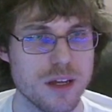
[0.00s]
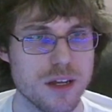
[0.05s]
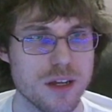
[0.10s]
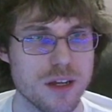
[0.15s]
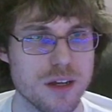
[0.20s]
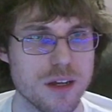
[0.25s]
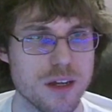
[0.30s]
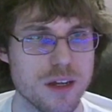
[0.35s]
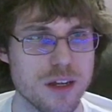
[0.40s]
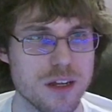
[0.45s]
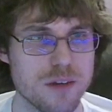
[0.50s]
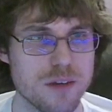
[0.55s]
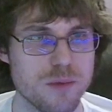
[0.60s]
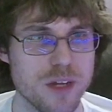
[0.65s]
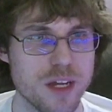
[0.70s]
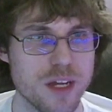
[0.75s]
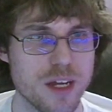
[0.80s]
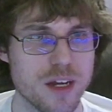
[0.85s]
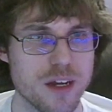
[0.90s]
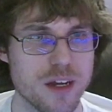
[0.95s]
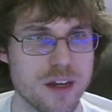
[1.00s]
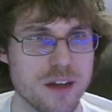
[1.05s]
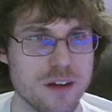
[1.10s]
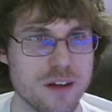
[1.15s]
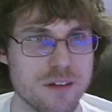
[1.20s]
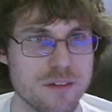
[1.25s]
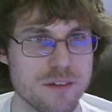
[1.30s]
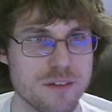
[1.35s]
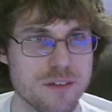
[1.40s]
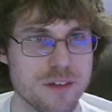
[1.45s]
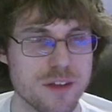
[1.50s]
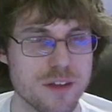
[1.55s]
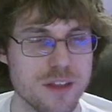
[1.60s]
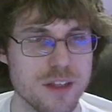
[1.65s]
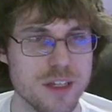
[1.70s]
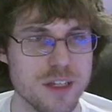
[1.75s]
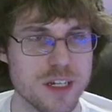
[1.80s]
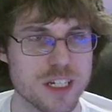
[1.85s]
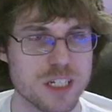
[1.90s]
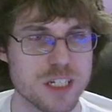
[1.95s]
and we have
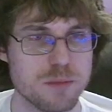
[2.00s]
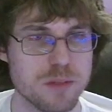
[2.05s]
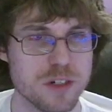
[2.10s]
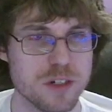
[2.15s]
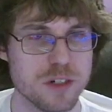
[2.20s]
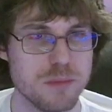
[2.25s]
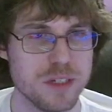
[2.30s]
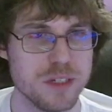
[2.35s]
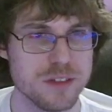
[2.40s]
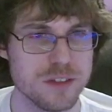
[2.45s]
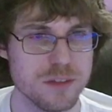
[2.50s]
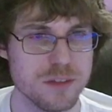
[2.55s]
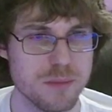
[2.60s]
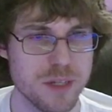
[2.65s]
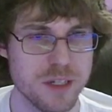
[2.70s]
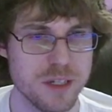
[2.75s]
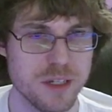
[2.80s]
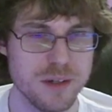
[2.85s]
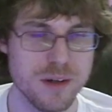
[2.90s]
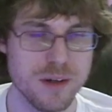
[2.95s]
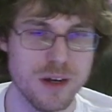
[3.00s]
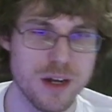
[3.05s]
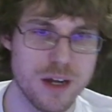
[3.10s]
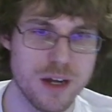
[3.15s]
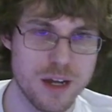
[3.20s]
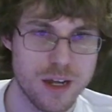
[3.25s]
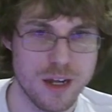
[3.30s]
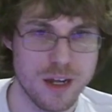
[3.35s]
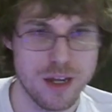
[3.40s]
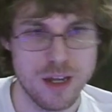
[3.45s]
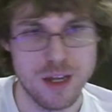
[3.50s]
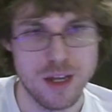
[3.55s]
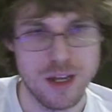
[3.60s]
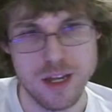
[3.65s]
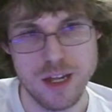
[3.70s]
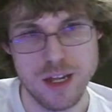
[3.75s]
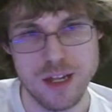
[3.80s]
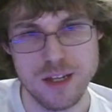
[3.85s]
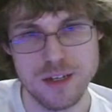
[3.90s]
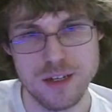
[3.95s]
the experimental menu,
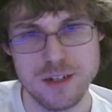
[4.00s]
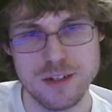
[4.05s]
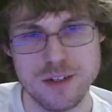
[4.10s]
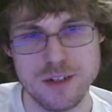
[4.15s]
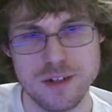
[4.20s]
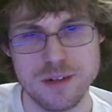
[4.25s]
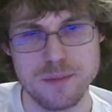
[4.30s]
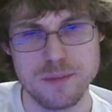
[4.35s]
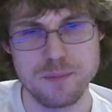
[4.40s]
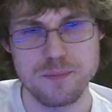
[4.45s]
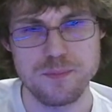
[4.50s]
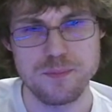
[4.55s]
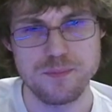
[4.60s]
and